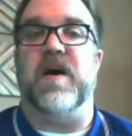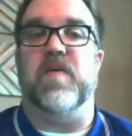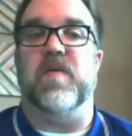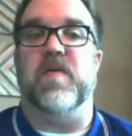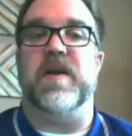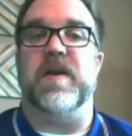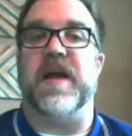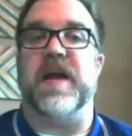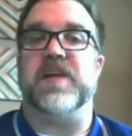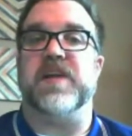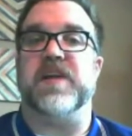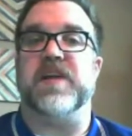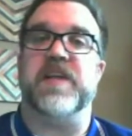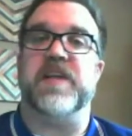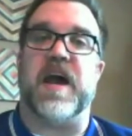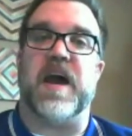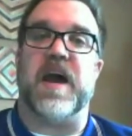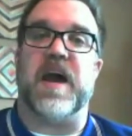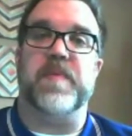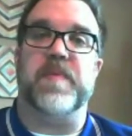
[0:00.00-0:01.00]
what actually
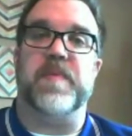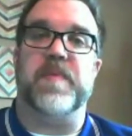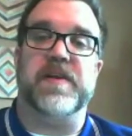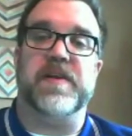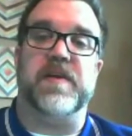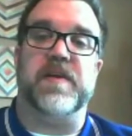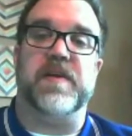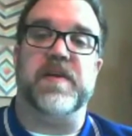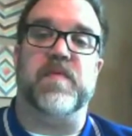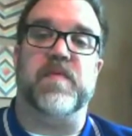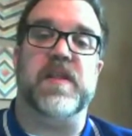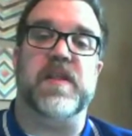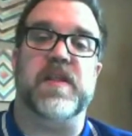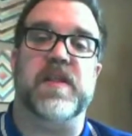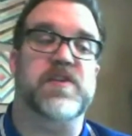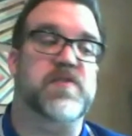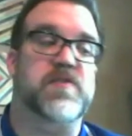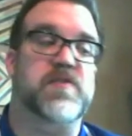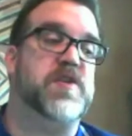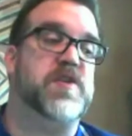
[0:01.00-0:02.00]
happened can really
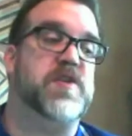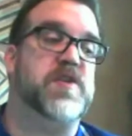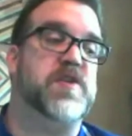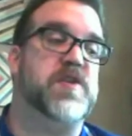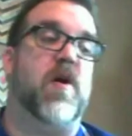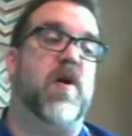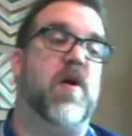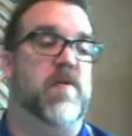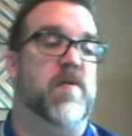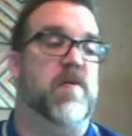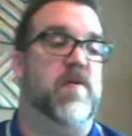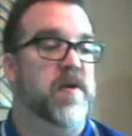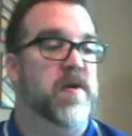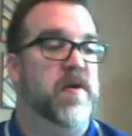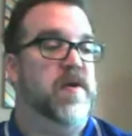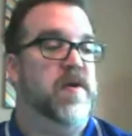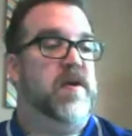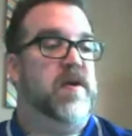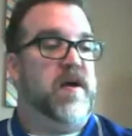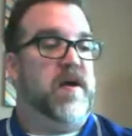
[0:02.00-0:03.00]
do some harm.
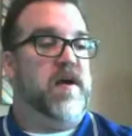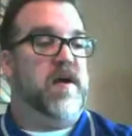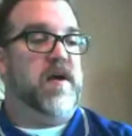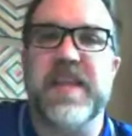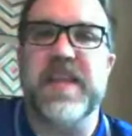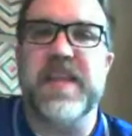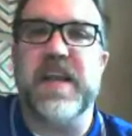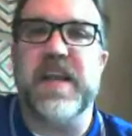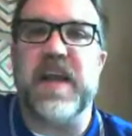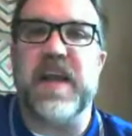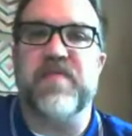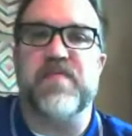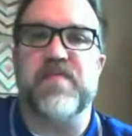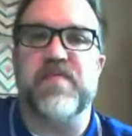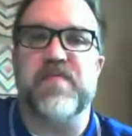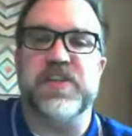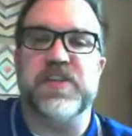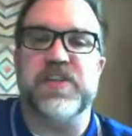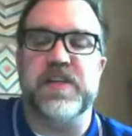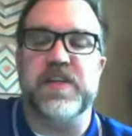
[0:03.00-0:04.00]
I think I've
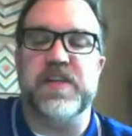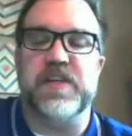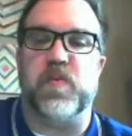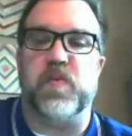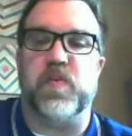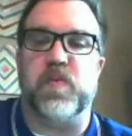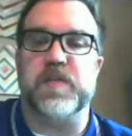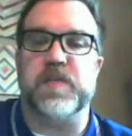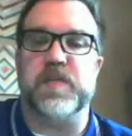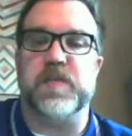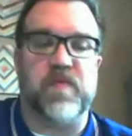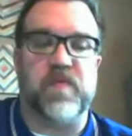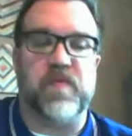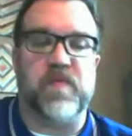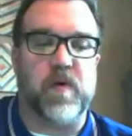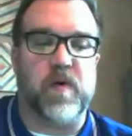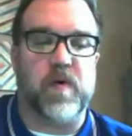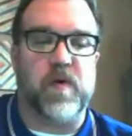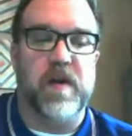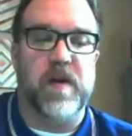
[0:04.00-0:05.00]
mentioned this once
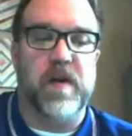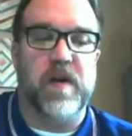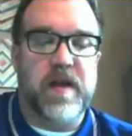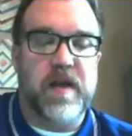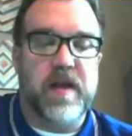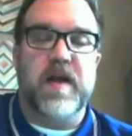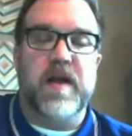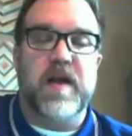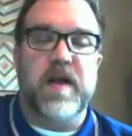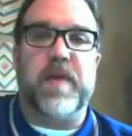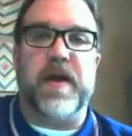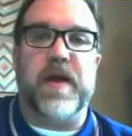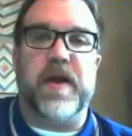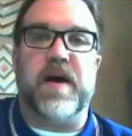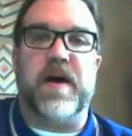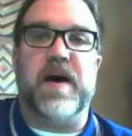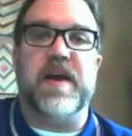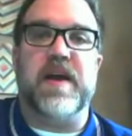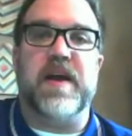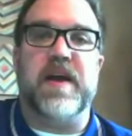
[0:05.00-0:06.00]
before,
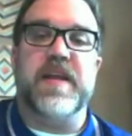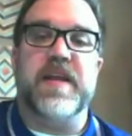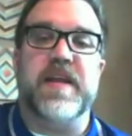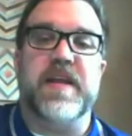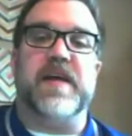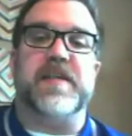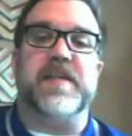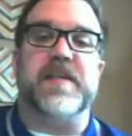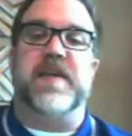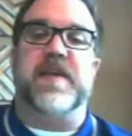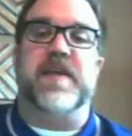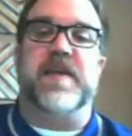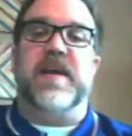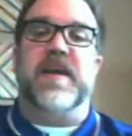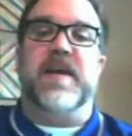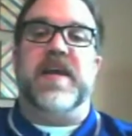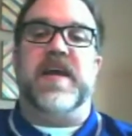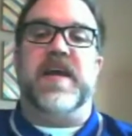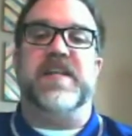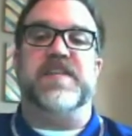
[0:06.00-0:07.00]
but yes,
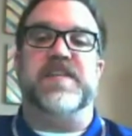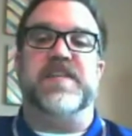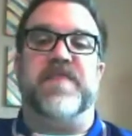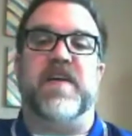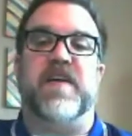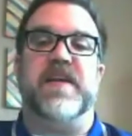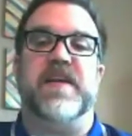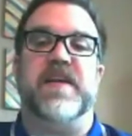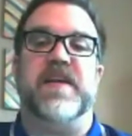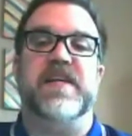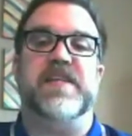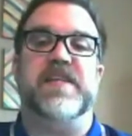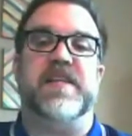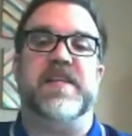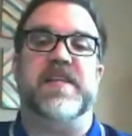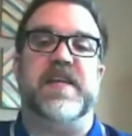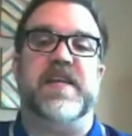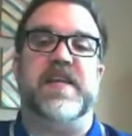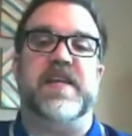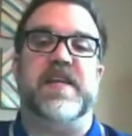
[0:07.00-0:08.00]
it is very easy